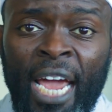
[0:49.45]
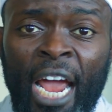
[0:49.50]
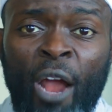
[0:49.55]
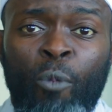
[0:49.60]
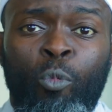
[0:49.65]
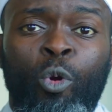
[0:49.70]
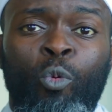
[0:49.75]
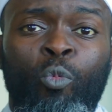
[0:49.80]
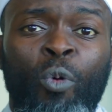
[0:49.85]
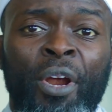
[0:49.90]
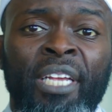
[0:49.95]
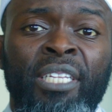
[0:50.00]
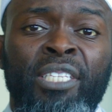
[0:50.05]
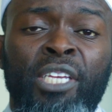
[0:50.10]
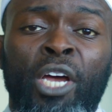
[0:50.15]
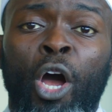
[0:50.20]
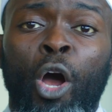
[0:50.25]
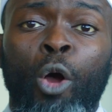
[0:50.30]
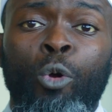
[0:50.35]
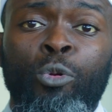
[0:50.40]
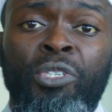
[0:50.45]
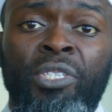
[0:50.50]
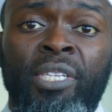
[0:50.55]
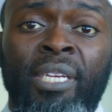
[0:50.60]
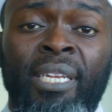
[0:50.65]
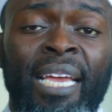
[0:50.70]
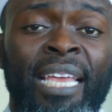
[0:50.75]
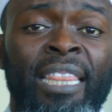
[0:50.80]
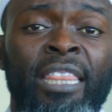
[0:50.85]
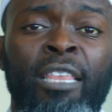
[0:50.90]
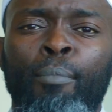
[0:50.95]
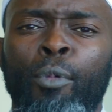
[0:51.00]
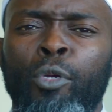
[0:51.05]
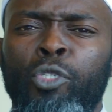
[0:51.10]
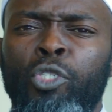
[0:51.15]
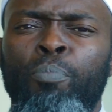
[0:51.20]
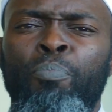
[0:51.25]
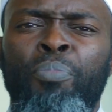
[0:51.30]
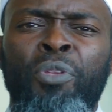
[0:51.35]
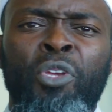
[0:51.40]
and we're ready to host it in the
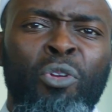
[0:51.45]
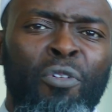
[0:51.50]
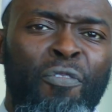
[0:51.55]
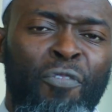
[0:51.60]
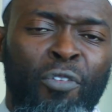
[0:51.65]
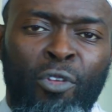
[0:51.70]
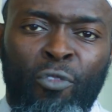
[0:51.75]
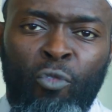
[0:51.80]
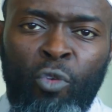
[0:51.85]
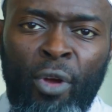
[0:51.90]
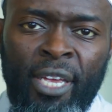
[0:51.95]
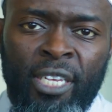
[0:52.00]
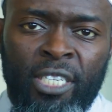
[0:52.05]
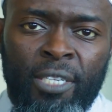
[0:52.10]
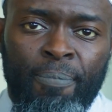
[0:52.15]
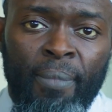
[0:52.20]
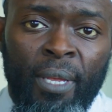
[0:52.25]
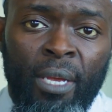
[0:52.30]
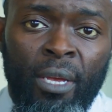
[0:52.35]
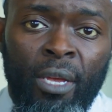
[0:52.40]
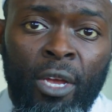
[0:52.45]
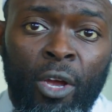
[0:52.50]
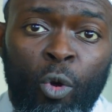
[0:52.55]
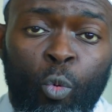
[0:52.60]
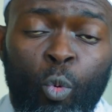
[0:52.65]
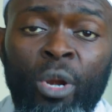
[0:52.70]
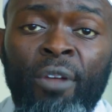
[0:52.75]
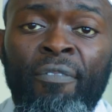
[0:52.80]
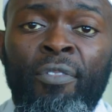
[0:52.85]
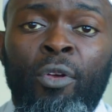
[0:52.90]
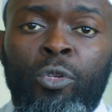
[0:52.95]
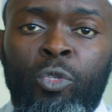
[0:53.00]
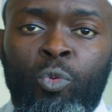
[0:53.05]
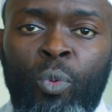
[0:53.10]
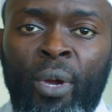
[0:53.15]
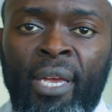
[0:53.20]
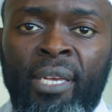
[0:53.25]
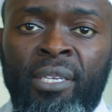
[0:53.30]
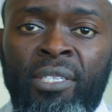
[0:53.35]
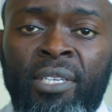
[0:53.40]
most beautiful of ways. One of those
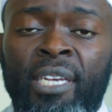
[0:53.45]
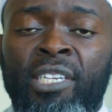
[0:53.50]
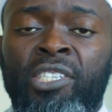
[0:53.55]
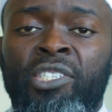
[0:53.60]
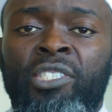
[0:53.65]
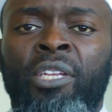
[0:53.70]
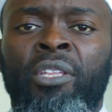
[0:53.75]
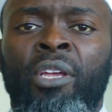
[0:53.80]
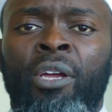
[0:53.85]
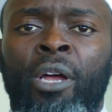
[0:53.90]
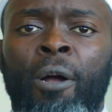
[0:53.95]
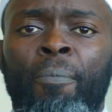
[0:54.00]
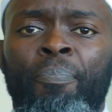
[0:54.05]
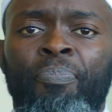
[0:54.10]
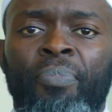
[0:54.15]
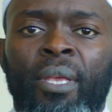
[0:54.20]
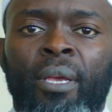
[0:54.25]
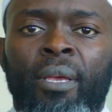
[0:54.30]
ways is Sadaqah,